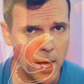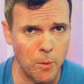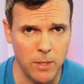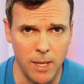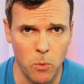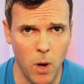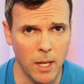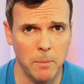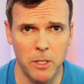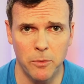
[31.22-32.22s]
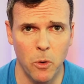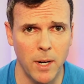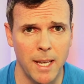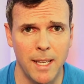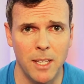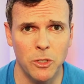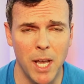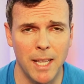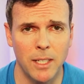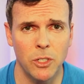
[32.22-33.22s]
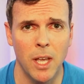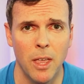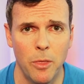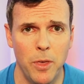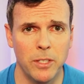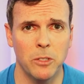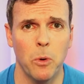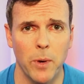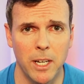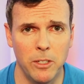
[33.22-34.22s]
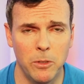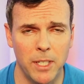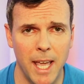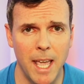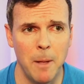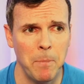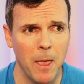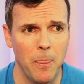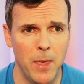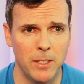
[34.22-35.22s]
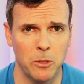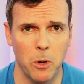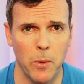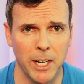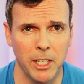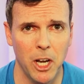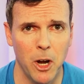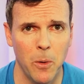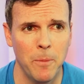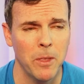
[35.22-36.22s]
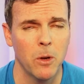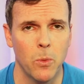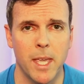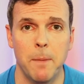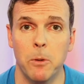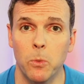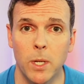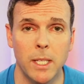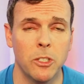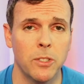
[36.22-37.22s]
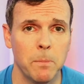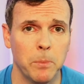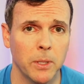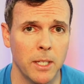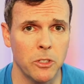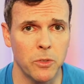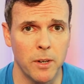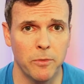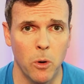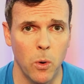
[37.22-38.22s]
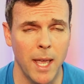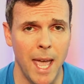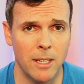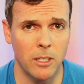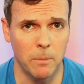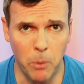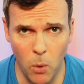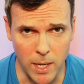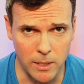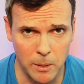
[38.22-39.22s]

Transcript: and we say, welcome to the Fortnite Dance Challenge. This is what we're gonna do today. This is where we're gonna go. We keep it really simple and straightforward and to the point.